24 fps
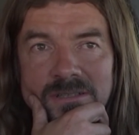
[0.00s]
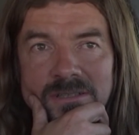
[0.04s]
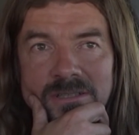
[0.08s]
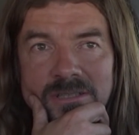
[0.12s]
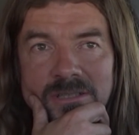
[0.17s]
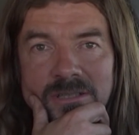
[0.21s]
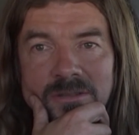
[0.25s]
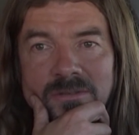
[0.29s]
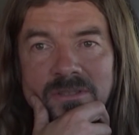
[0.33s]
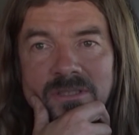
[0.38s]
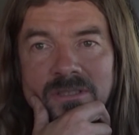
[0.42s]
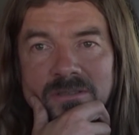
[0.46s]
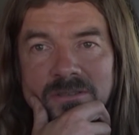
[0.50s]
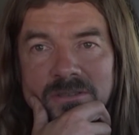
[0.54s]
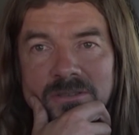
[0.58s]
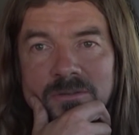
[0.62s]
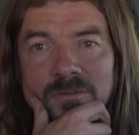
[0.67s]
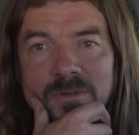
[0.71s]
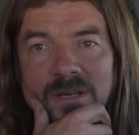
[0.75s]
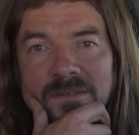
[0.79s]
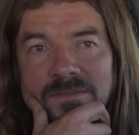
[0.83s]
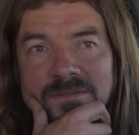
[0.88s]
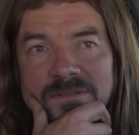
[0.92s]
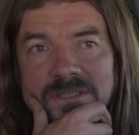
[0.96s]

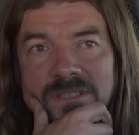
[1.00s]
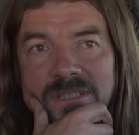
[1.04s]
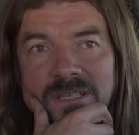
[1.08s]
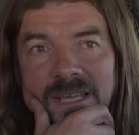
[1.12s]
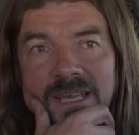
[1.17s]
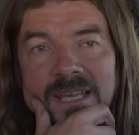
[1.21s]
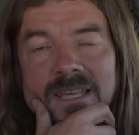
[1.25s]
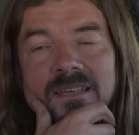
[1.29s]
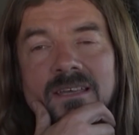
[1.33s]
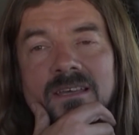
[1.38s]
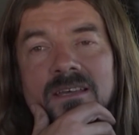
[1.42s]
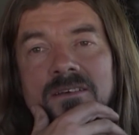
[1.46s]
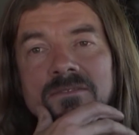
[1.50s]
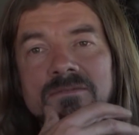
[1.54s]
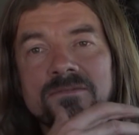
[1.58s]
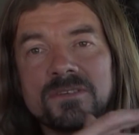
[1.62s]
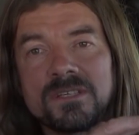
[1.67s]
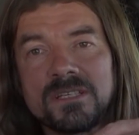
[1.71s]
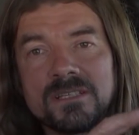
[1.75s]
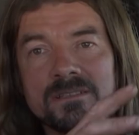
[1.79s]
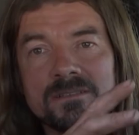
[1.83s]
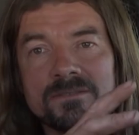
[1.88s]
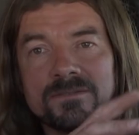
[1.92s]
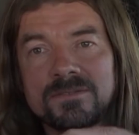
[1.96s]
You have to get a
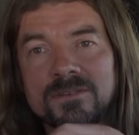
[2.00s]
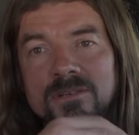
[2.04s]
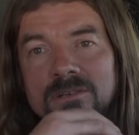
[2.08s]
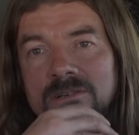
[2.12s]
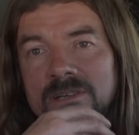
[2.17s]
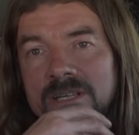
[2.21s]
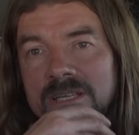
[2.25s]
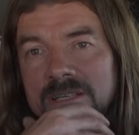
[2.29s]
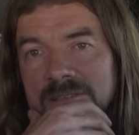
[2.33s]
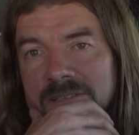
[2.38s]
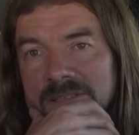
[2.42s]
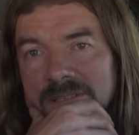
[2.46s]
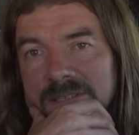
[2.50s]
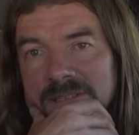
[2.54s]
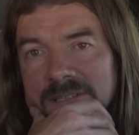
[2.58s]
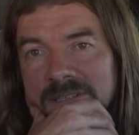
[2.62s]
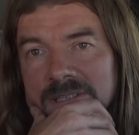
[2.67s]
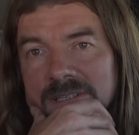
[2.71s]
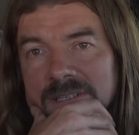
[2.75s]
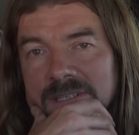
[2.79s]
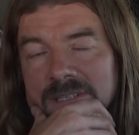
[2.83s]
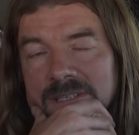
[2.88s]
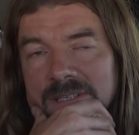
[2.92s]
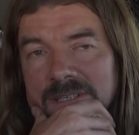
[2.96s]
feel for it
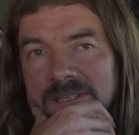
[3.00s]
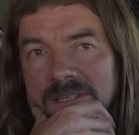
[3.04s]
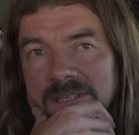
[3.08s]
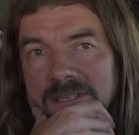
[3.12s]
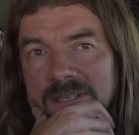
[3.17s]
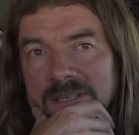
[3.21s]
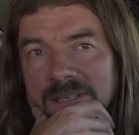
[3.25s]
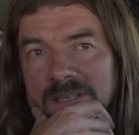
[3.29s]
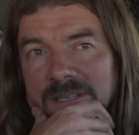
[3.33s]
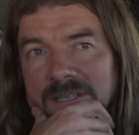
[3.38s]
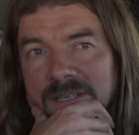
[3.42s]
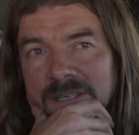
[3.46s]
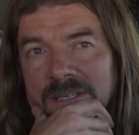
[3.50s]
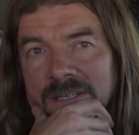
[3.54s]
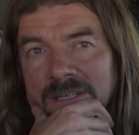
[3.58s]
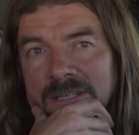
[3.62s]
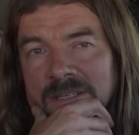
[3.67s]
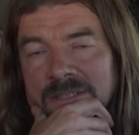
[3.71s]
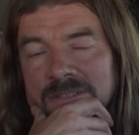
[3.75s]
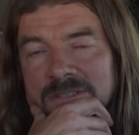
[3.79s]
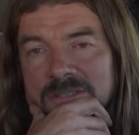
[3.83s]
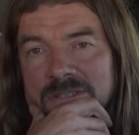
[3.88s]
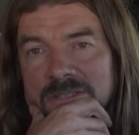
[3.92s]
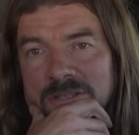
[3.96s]

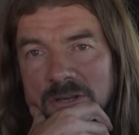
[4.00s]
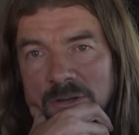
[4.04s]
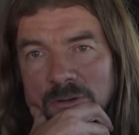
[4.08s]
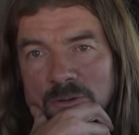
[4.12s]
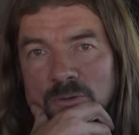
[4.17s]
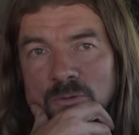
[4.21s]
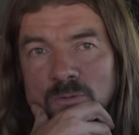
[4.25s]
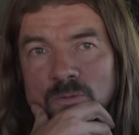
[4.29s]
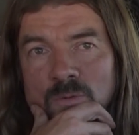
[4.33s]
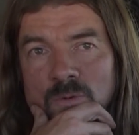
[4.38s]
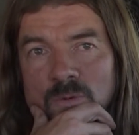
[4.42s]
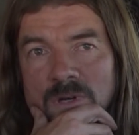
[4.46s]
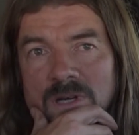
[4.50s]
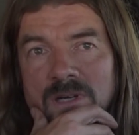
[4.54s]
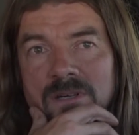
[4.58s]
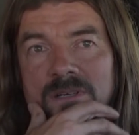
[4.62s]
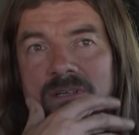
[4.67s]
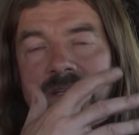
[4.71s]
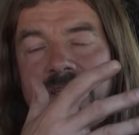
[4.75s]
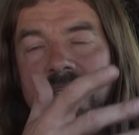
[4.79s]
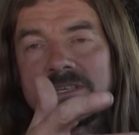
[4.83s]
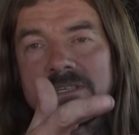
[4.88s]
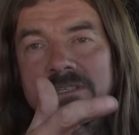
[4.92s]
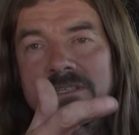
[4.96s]
to know what
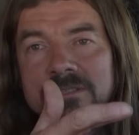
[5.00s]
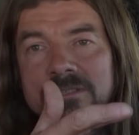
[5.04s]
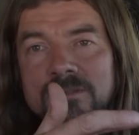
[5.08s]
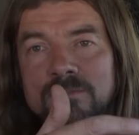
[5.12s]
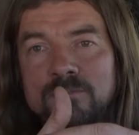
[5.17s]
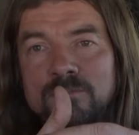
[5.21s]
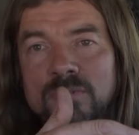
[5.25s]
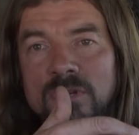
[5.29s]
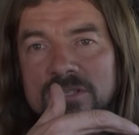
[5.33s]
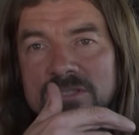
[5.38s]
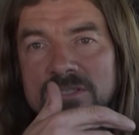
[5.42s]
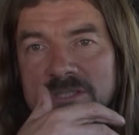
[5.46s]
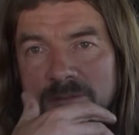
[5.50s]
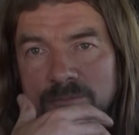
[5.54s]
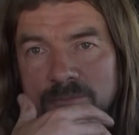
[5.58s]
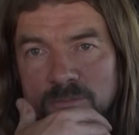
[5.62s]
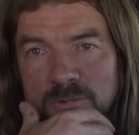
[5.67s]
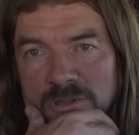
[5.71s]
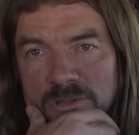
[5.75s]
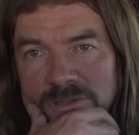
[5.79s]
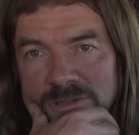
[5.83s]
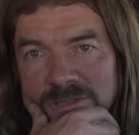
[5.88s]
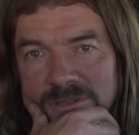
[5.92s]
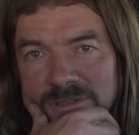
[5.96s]
is
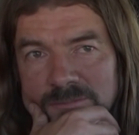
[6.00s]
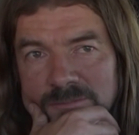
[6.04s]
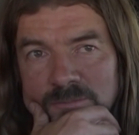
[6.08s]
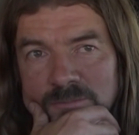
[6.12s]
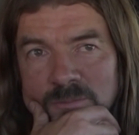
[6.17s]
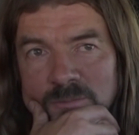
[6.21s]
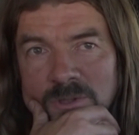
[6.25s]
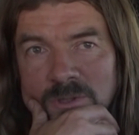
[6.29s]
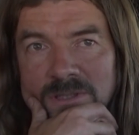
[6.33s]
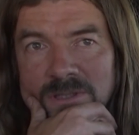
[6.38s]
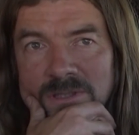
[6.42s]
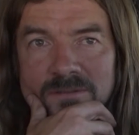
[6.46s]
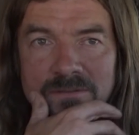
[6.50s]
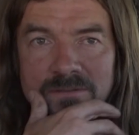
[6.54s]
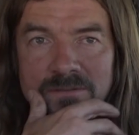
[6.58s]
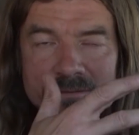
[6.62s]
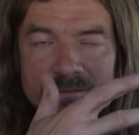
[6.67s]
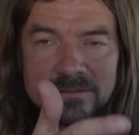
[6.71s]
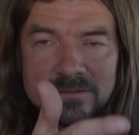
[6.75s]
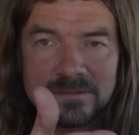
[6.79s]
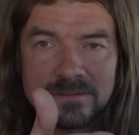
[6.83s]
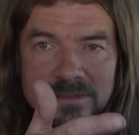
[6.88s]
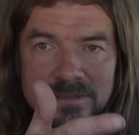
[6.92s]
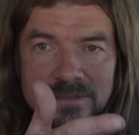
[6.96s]
possible and what
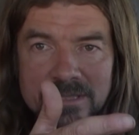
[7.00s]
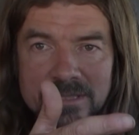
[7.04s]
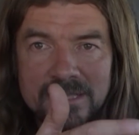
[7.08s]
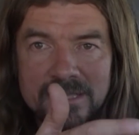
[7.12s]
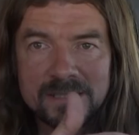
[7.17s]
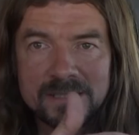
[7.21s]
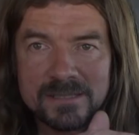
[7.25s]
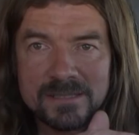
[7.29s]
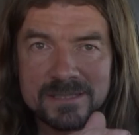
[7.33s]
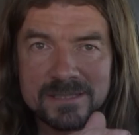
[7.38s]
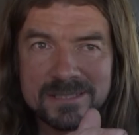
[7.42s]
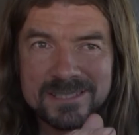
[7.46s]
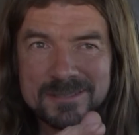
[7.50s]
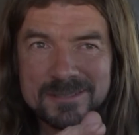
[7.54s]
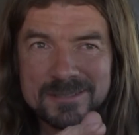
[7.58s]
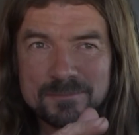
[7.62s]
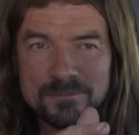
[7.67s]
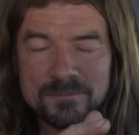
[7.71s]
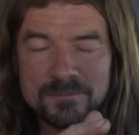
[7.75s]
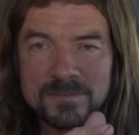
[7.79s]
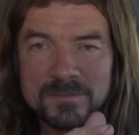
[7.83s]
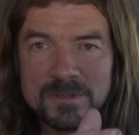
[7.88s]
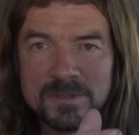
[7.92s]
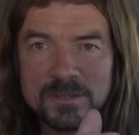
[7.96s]
is
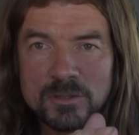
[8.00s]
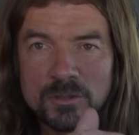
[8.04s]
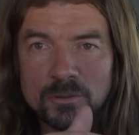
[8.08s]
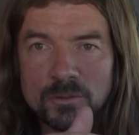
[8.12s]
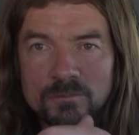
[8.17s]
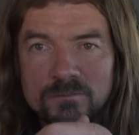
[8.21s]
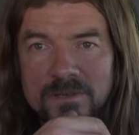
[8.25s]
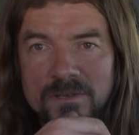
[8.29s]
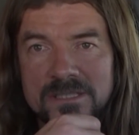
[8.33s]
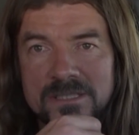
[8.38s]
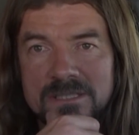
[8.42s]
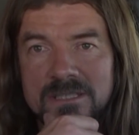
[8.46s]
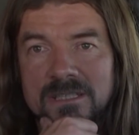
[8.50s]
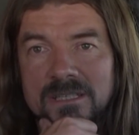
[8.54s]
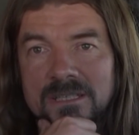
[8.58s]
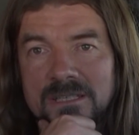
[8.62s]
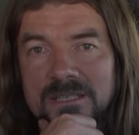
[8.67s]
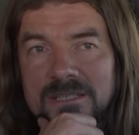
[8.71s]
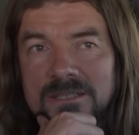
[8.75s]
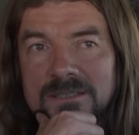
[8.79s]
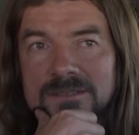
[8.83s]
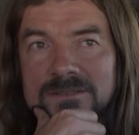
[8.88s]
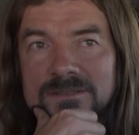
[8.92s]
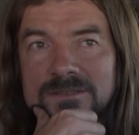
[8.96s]
too risky.
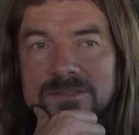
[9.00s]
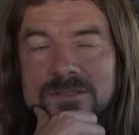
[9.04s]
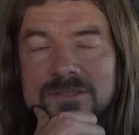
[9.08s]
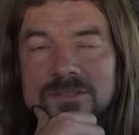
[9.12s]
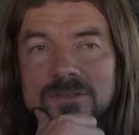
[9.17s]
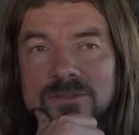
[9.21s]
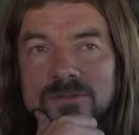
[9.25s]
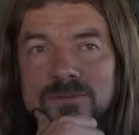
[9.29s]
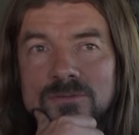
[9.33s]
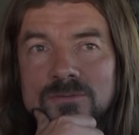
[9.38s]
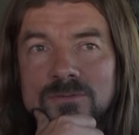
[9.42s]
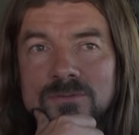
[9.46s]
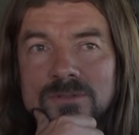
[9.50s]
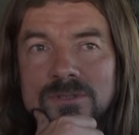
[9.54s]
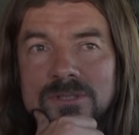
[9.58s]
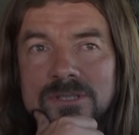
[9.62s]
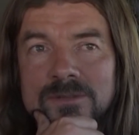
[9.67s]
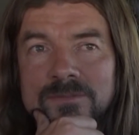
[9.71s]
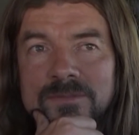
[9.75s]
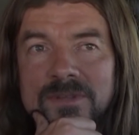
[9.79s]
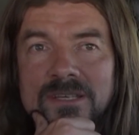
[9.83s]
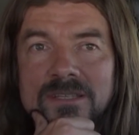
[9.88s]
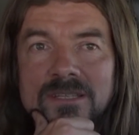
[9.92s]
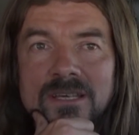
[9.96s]
So
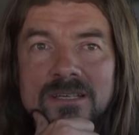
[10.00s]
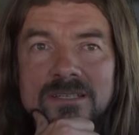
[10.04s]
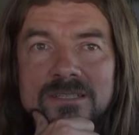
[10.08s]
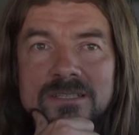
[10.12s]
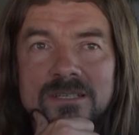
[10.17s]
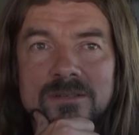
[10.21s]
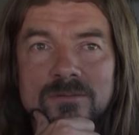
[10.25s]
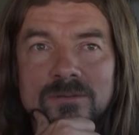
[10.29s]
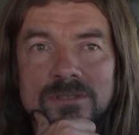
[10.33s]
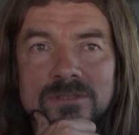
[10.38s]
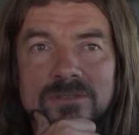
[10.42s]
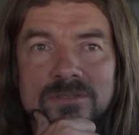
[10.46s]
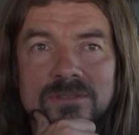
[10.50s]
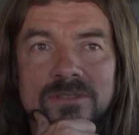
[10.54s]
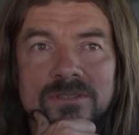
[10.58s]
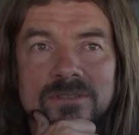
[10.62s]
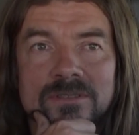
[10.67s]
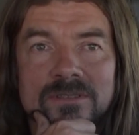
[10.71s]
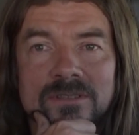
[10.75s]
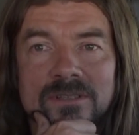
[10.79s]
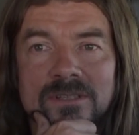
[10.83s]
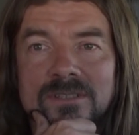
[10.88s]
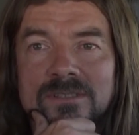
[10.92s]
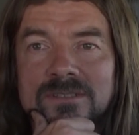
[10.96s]
that's how I look at
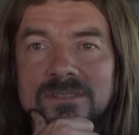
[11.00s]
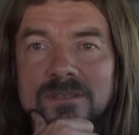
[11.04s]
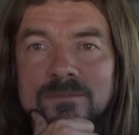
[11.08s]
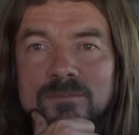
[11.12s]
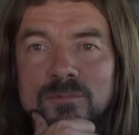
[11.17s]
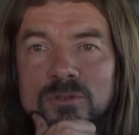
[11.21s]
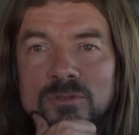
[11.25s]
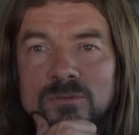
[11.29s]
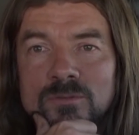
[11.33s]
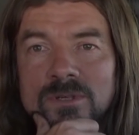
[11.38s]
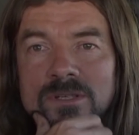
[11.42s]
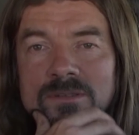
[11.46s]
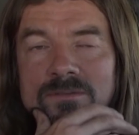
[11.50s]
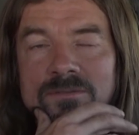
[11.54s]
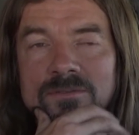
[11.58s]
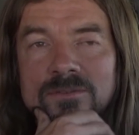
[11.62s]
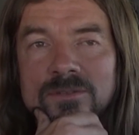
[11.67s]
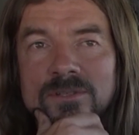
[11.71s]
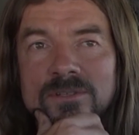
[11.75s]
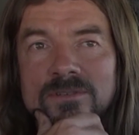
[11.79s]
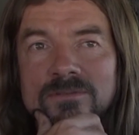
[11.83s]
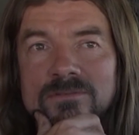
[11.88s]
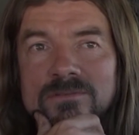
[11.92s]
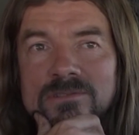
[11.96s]
things. I put one
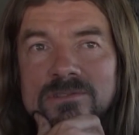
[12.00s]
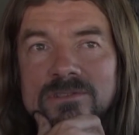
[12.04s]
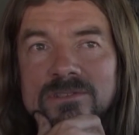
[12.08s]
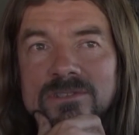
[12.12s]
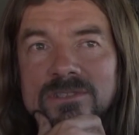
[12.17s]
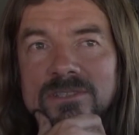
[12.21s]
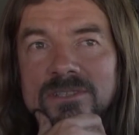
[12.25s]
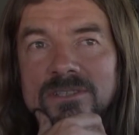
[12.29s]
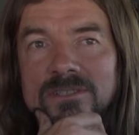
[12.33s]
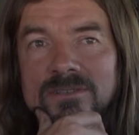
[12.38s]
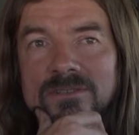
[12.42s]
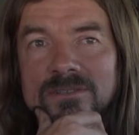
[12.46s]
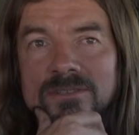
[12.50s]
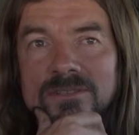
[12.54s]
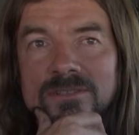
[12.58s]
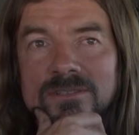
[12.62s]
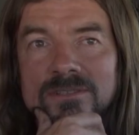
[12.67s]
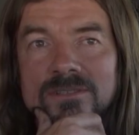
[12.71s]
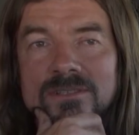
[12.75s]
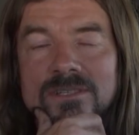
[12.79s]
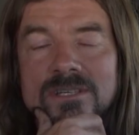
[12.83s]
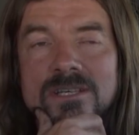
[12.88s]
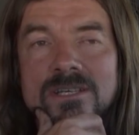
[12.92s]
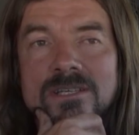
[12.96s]
foot in front of the
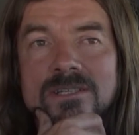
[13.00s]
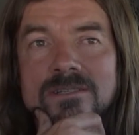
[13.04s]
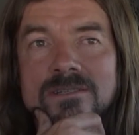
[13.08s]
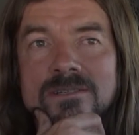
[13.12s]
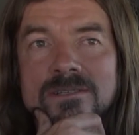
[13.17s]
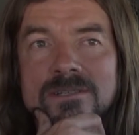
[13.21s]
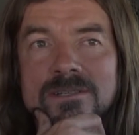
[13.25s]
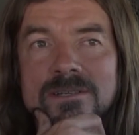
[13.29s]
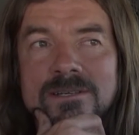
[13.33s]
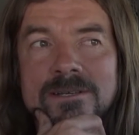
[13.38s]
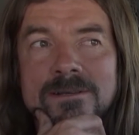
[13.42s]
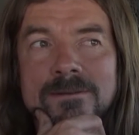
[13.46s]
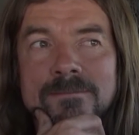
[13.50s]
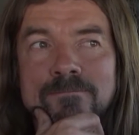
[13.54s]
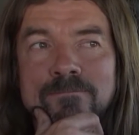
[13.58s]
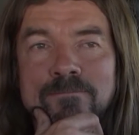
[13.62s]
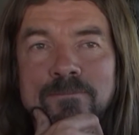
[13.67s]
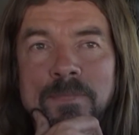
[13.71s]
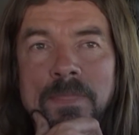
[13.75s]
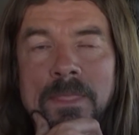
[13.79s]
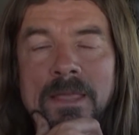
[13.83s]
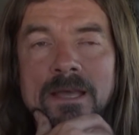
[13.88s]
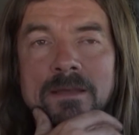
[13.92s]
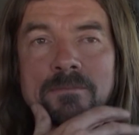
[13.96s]
other, and
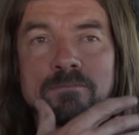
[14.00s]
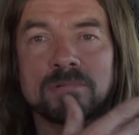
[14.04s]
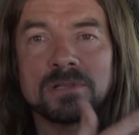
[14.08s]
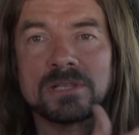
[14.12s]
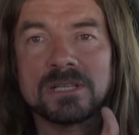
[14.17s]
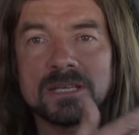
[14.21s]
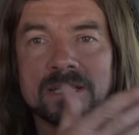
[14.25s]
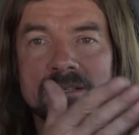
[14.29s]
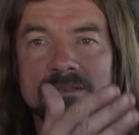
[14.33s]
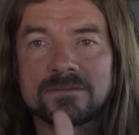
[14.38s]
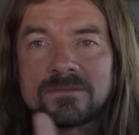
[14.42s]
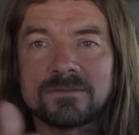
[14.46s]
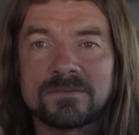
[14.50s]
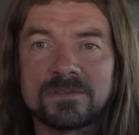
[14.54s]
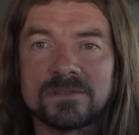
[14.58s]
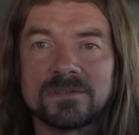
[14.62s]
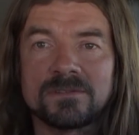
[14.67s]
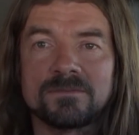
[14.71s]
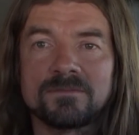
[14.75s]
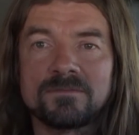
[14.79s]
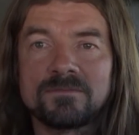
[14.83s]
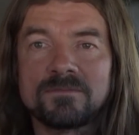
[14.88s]
I plan for,